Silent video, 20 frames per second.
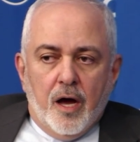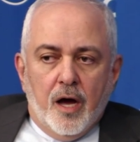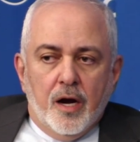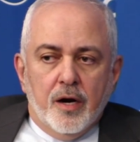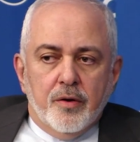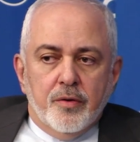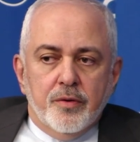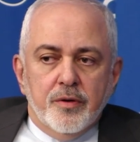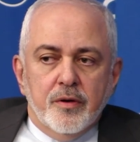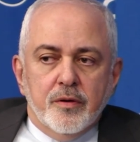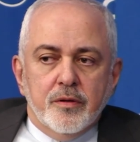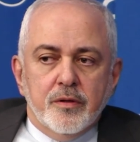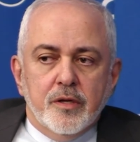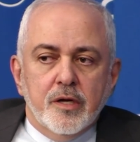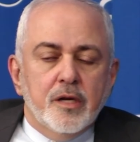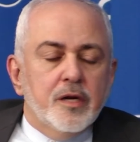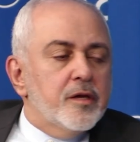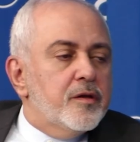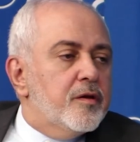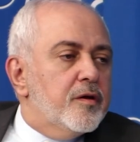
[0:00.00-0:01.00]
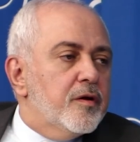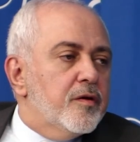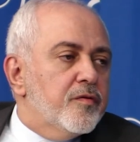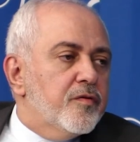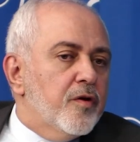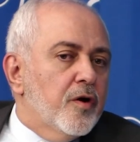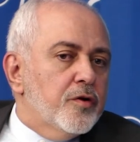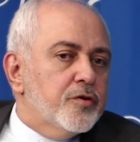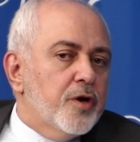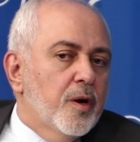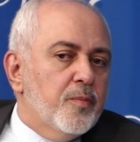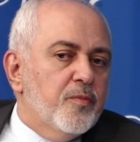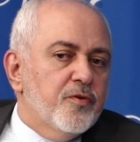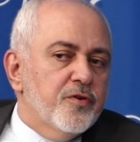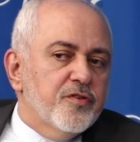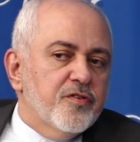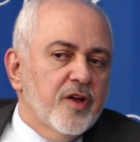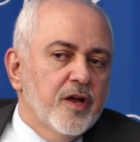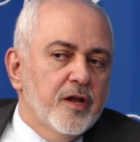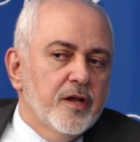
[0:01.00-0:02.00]
our dignity is not up for
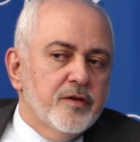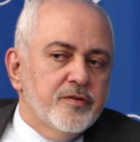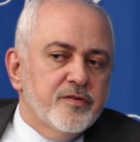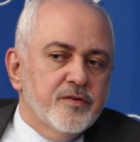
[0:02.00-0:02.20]
sale.